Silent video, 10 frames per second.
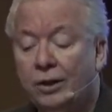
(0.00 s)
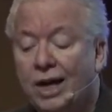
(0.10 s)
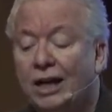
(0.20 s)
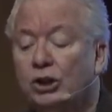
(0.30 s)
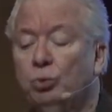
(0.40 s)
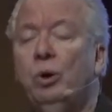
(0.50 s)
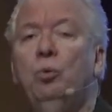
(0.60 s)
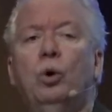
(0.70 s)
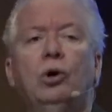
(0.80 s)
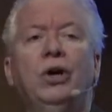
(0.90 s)
That is, we
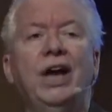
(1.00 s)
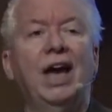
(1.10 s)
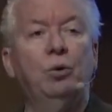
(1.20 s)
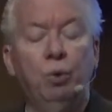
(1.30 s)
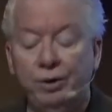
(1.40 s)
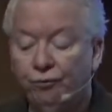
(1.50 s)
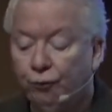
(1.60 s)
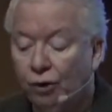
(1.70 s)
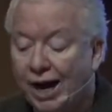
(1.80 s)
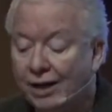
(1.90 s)
worry and we
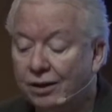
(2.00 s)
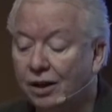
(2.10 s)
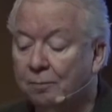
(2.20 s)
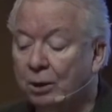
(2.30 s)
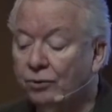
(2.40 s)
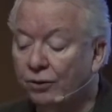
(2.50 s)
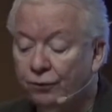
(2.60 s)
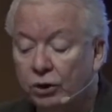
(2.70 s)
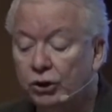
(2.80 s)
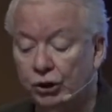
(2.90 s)
fret about the
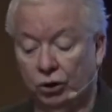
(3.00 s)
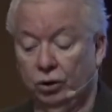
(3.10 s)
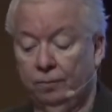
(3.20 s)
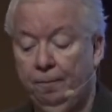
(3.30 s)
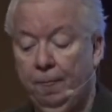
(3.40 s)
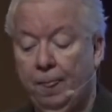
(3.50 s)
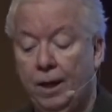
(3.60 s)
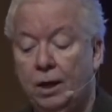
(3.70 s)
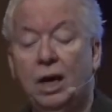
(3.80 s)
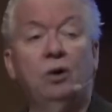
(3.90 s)
future,
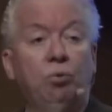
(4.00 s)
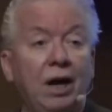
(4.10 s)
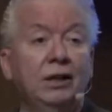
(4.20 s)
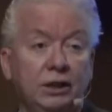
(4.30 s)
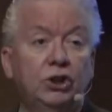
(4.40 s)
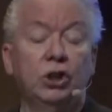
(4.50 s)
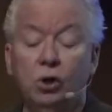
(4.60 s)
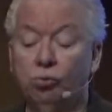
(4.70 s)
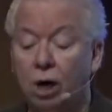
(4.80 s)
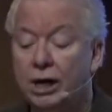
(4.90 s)
and rightly
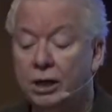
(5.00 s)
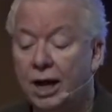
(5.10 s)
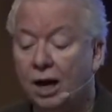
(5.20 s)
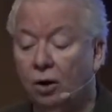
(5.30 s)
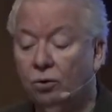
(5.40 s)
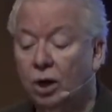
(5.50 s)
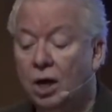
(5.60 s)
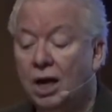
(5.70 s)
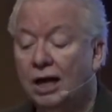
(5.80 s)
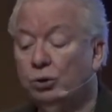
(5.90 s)
so right now,
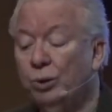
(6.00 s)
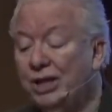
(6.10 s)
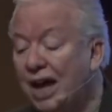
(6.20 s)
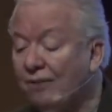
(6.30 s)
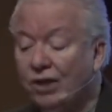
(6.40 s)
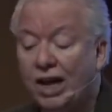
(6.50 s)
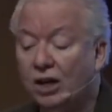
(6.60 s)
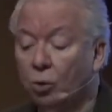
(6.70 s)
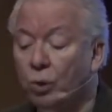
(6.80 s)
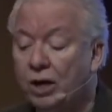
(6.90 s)
as we navigate
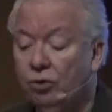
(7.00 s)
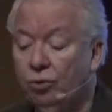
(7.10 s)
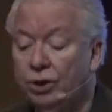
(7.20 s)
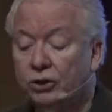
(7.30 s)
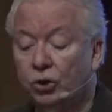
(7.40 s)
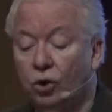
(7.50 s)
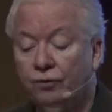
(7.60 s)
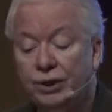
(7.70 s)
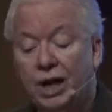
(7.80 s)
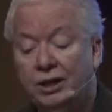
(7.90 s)
our way through this
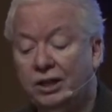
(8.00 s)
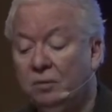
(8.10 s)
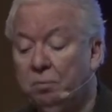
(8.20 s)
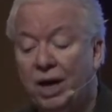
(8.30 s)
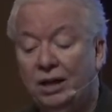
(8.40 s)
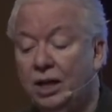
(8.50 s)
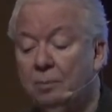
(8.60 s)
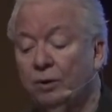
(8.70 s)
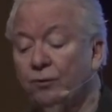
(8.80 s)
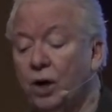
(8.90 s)
COVID 19
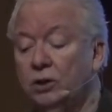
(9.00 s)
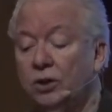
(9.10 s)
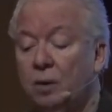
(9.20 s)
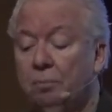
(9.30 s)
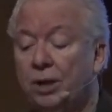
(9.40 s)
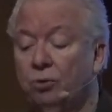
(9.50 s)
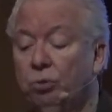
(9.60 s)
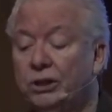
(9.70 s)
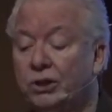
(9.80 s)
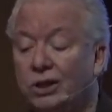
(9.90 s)
pandemic, followed up by the
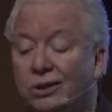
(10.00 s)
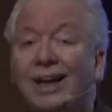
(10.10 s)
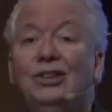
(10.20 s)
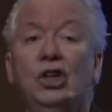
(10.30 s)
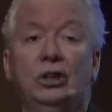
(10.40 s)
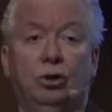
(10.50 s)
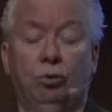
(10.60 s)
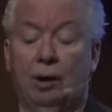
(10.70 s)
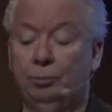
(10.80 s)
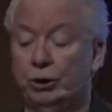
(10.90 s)
recent election
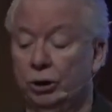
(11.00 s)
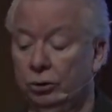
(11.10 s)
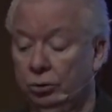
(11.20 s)
corruption.